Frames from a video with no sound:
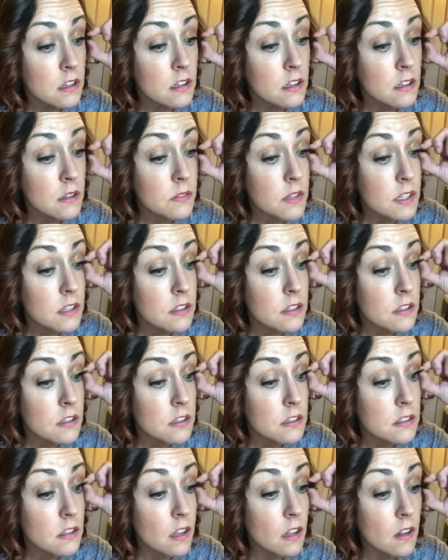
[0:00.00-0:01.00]
to make sure it's
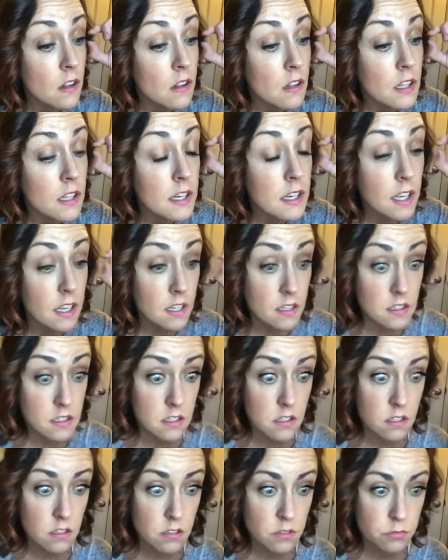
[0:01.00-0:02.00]
all connected.